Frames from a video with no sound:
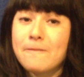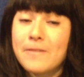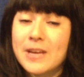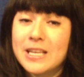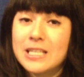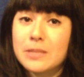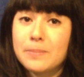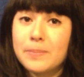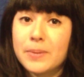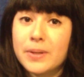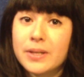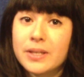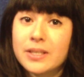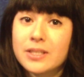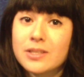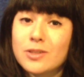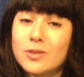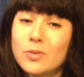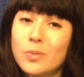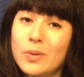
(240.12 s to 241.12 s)
Facebook,
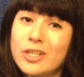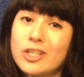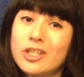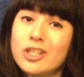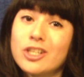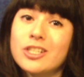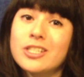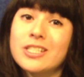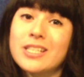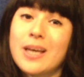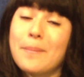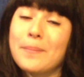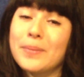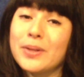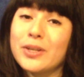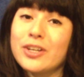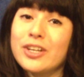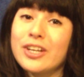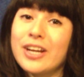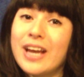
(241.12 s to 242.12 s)
Twitter,
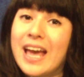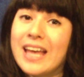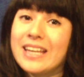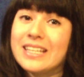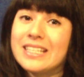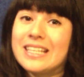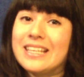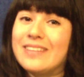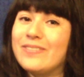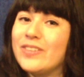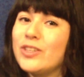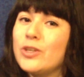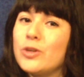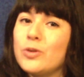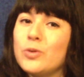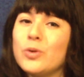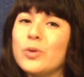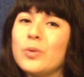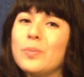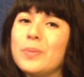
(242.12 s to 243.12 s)
Tumblr, and even
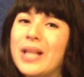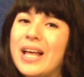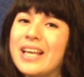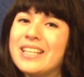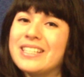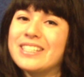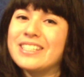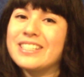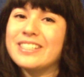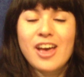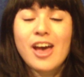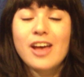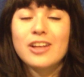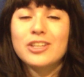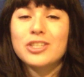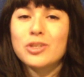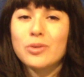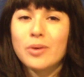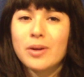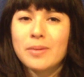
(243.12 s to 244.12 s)
Google+.
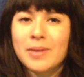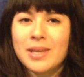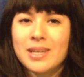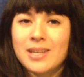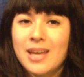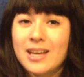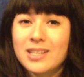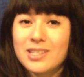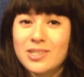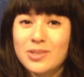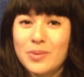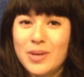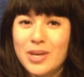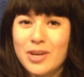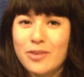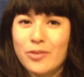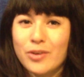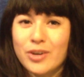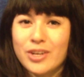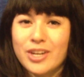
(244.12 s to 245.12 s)
Join me next
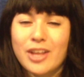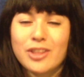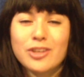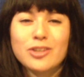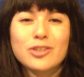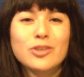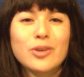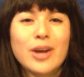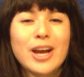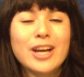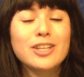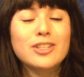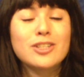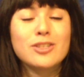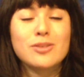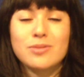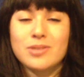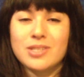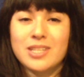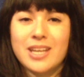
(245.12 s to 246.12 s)
week for another Trek
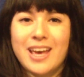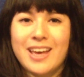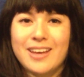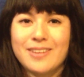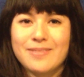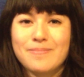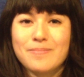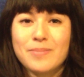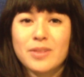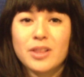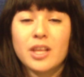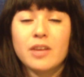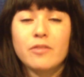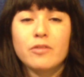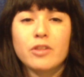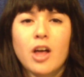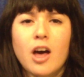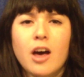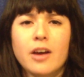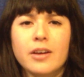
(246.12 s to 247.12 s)
Tuesday. Live
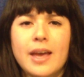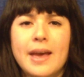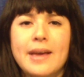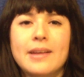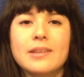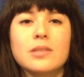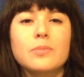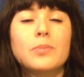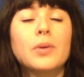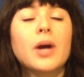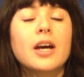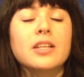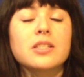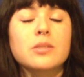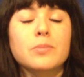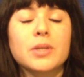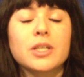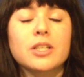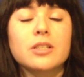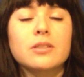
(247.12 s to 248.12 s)
long and
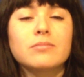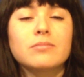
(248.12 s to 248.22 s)
prosper.